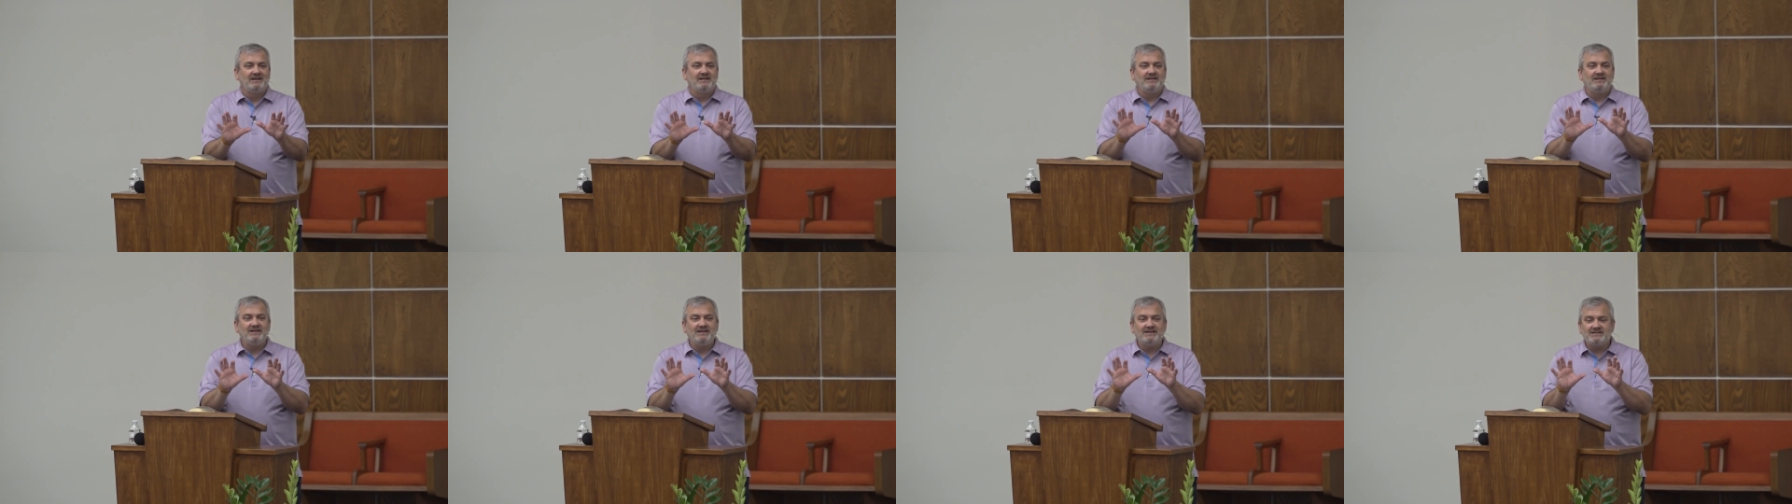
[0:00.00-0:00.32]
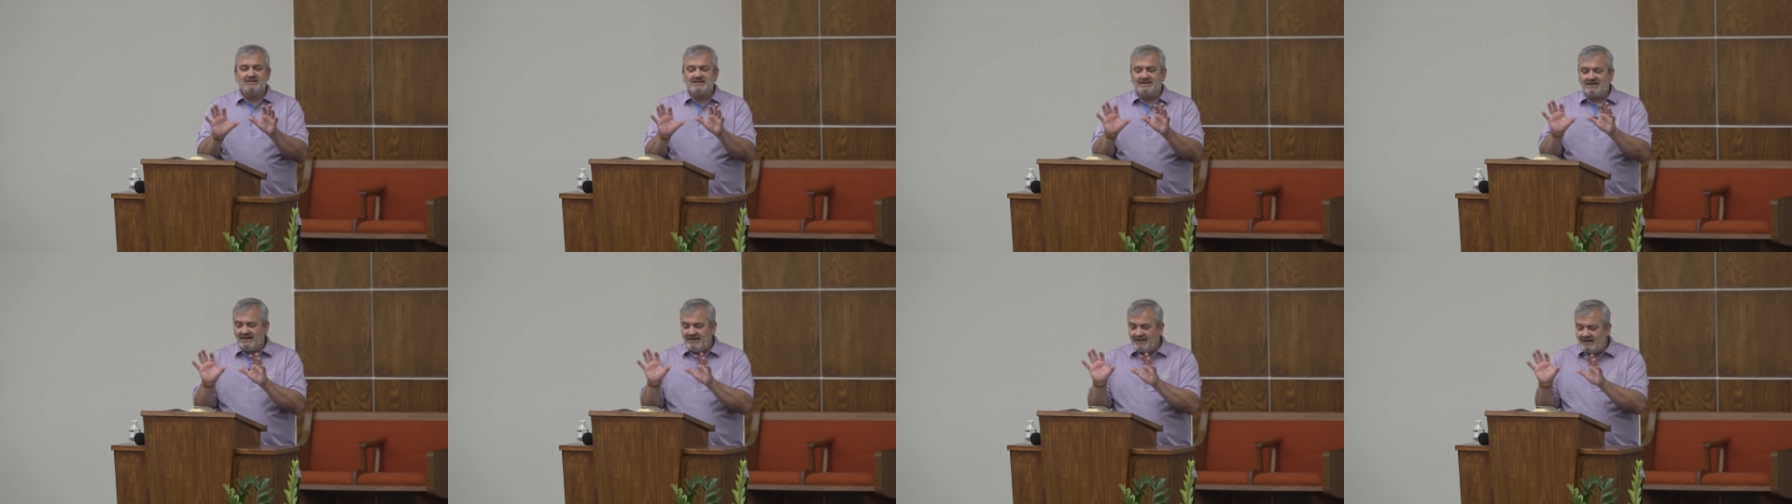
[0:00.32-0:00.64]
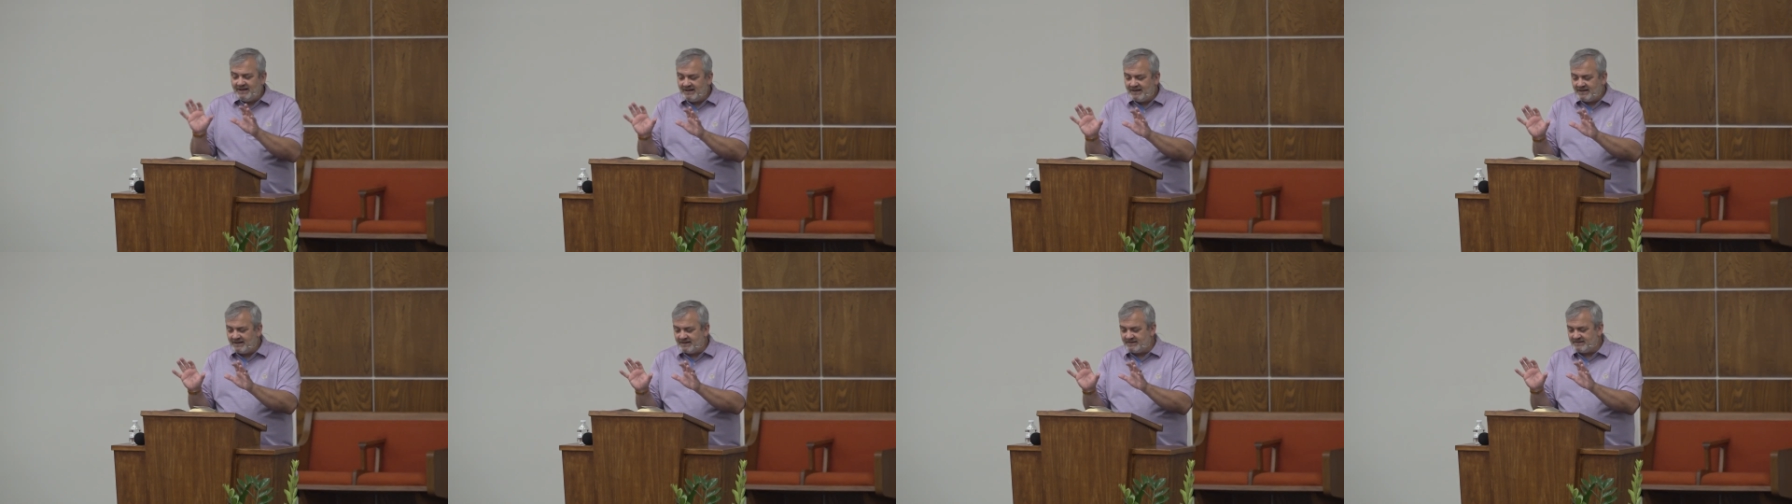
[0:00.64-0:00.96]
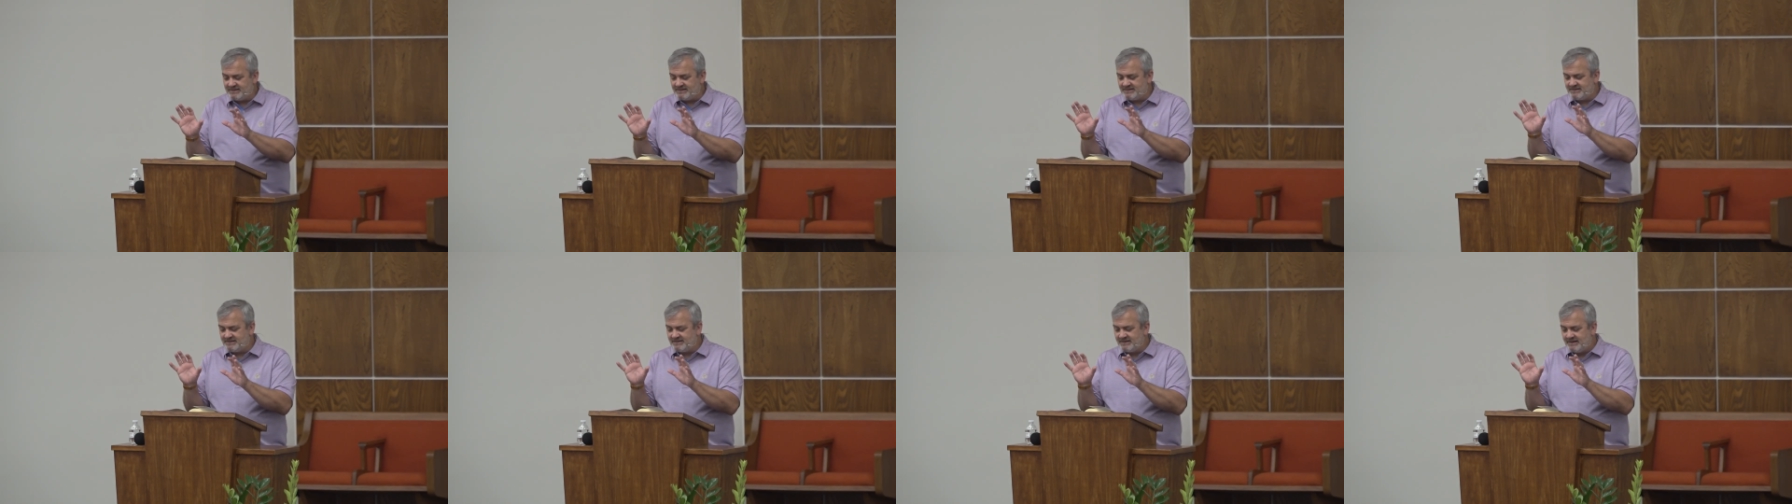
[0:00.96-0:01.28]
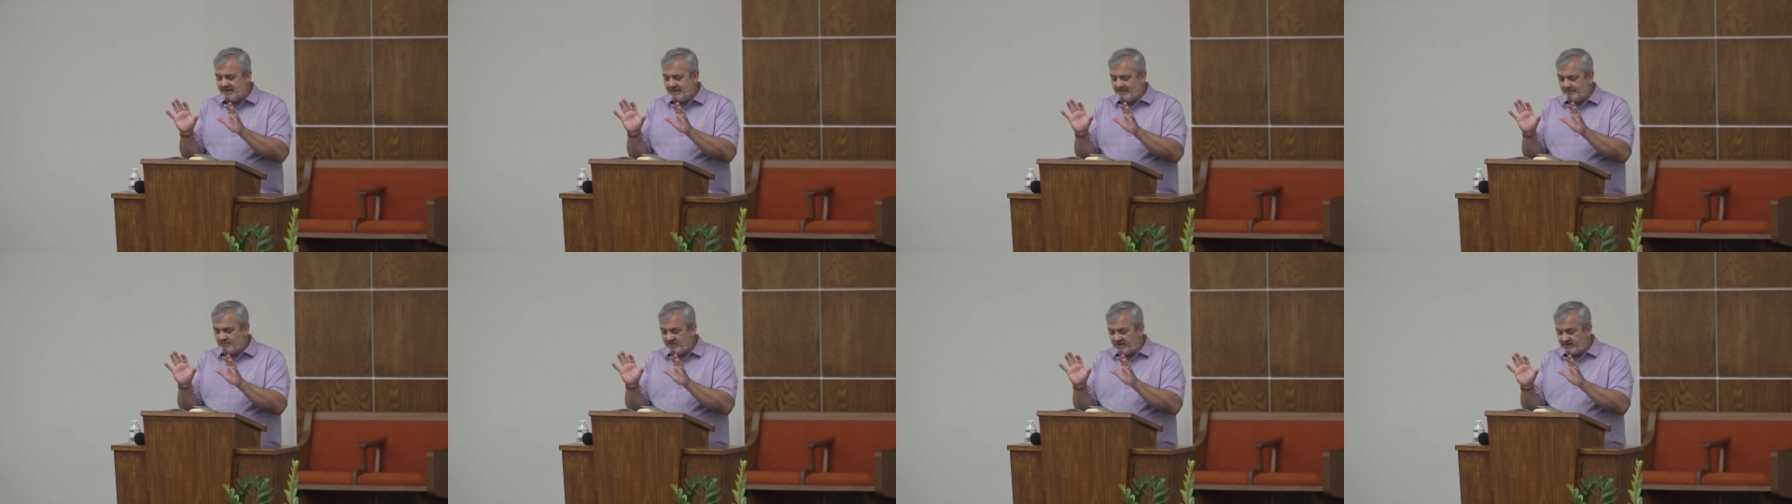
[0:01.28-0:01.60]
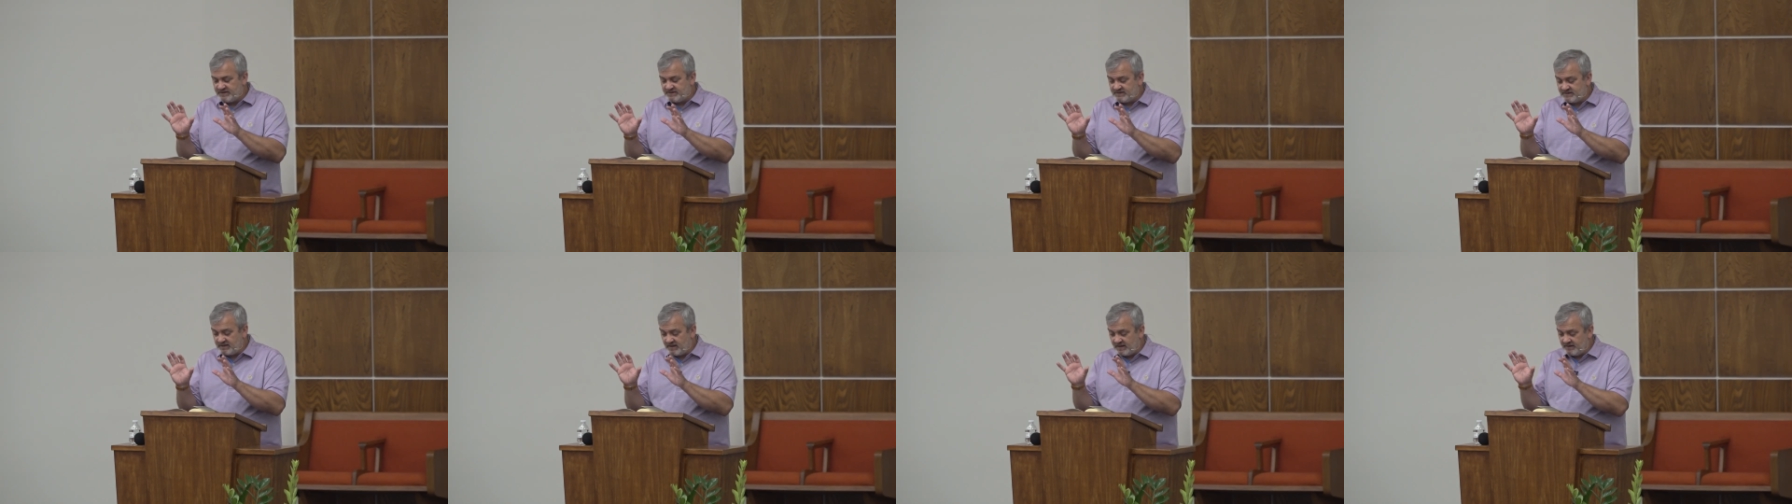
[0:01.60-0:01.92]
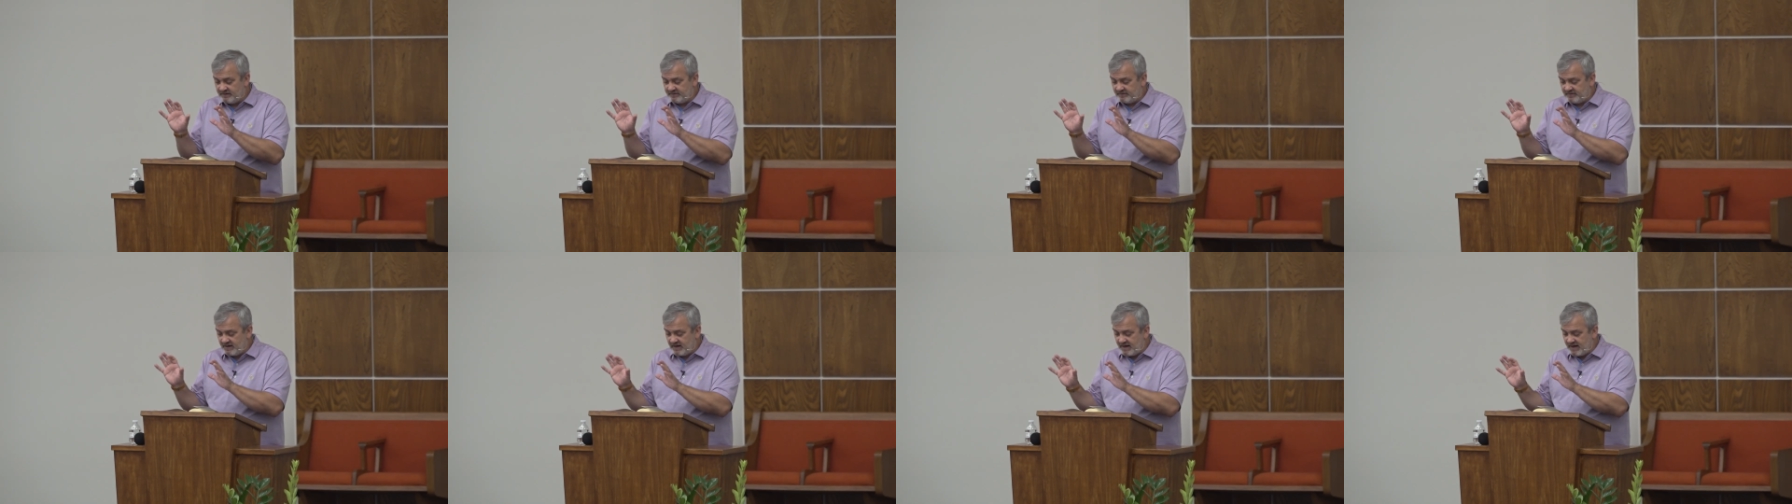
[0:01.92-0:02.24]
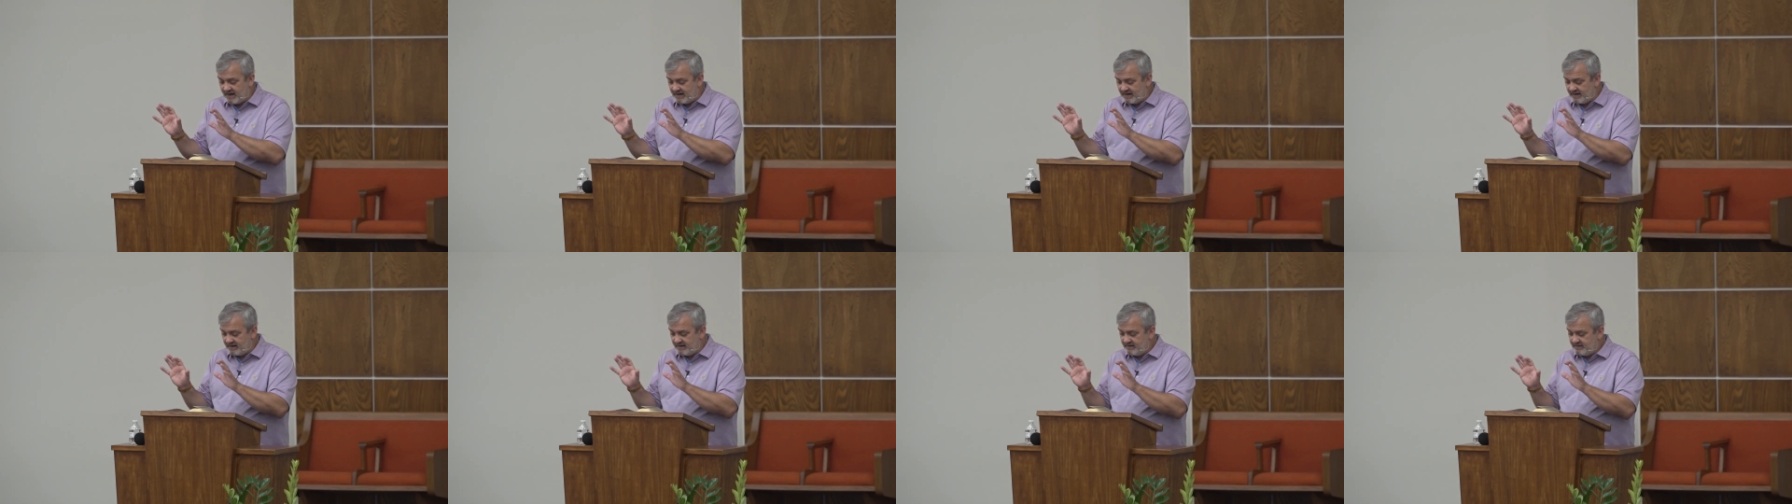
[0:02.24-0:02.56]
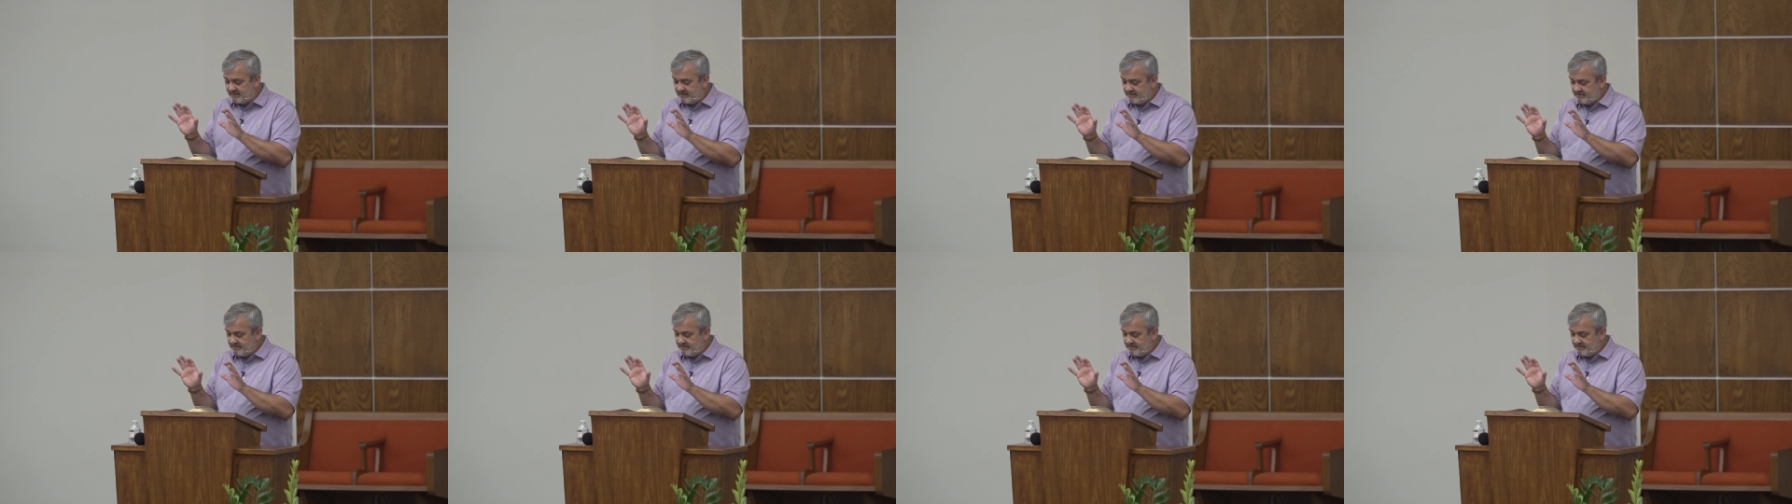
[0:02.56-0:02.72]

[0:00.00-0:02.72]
This is the Son of God